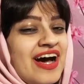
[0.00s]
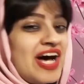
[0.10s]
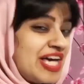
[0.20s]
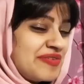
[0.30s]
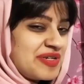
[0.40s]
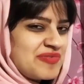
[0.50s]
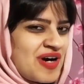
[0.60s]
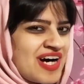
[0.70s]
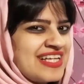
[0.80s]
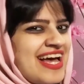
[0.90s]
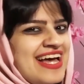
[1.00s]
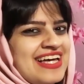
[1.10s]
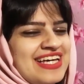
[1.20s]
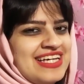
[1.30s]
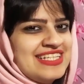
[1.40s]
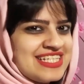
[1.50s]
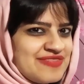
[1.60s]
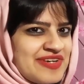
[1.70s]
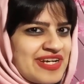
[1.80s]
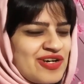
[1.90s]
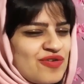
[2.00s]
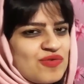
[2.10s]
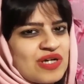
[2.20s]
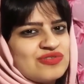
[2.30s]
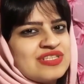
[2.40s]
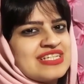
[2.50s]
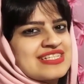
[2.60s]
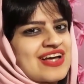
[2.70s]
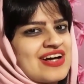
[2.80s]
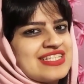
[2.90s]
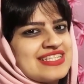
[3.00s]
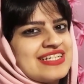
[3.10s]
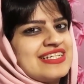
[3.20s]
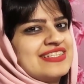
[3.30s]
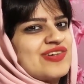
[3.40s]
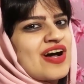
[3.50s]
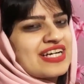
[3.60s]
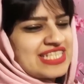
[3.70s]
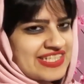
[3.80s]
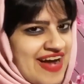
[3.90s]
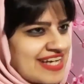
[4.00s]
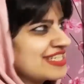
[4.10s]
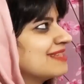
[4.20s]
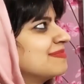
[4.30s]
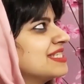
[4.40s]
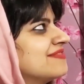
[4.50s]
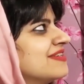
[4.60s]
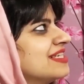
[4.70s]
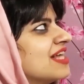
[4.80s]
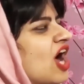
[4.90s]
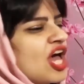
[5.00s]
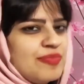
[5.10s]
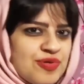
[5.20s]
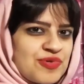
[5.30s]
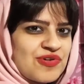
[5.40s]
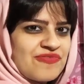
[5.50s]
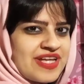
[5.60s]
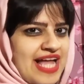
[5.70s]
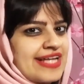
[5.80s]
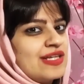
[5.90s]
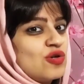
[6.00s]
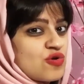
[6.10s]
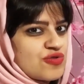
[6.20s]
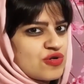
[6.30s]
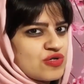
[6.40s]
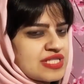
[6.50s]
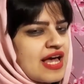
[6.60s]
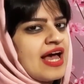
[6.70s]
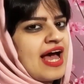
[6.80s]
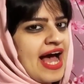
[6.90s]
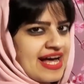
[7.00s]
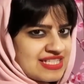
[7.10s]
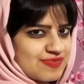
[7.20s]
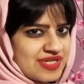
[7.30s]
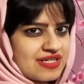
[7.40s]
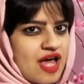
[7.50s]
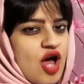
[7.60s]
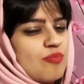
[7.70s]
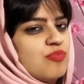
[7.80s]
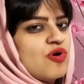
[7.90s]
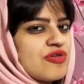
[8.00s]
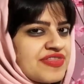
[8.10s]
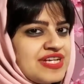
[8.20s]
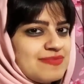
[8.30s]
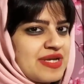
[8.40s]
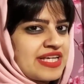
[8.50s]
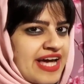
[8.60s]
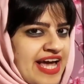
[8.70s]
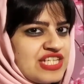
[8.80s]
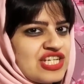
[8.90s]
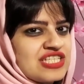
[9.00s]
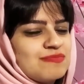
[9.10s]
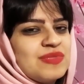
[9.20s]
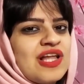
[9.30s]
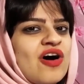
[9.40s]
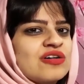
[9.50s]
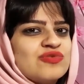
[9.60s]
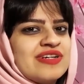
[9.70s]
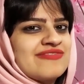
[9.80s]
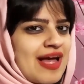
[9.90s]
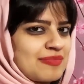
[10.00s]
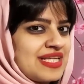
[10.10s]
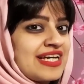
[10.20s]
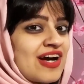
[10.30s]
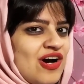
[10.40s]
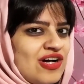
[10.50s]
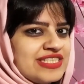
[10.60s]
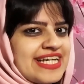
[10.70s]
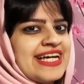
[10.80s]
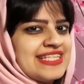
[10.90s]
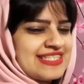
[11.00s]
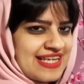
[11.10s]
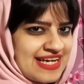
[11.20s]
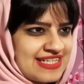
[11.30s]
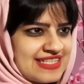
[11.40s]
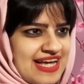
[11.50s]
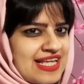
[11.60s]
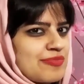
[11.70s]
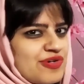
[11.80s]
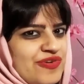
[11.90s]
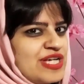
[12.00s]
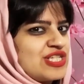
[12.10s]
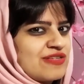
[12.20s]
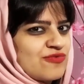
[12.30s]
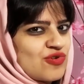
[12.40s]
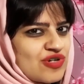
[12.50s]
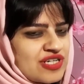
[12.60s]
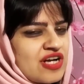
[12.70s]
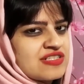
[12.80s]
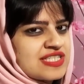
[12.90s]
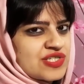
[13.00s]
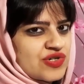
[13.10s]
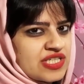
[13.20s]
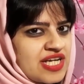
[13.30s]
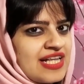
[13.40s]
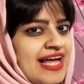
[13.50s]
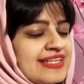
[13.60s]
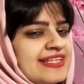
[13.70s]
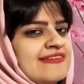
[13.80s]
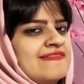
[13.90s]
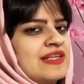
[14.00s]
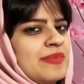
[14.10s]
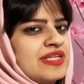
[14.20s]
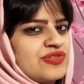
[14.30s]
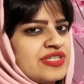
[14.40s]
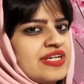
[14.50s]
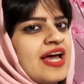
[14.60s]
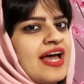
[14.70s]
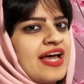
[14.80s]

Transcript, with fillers: Hi everyone! In this video, we want to discuss the drug interaction between ibuprofen and low-dose aspirin. Both these medications belong to a family called NSAIDs, an abbreviation for non-steroidal anti-inflammatory